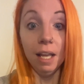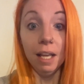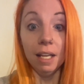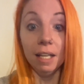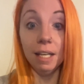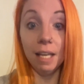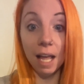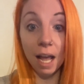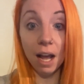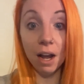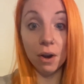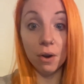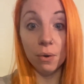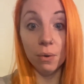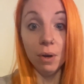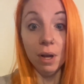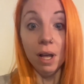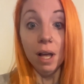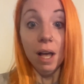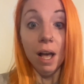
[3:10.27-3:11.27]
Now,
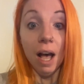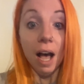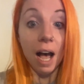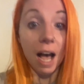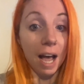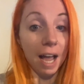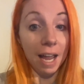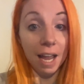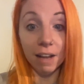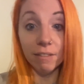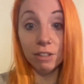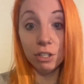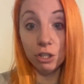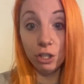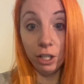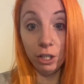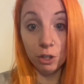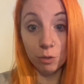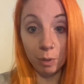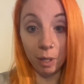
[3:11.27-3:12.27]
I haven't
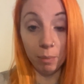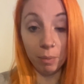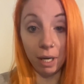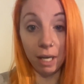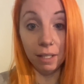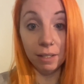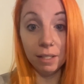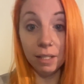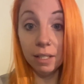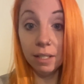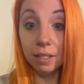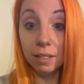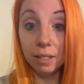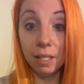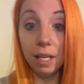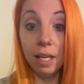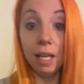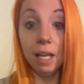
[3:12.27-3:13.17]
changed my prices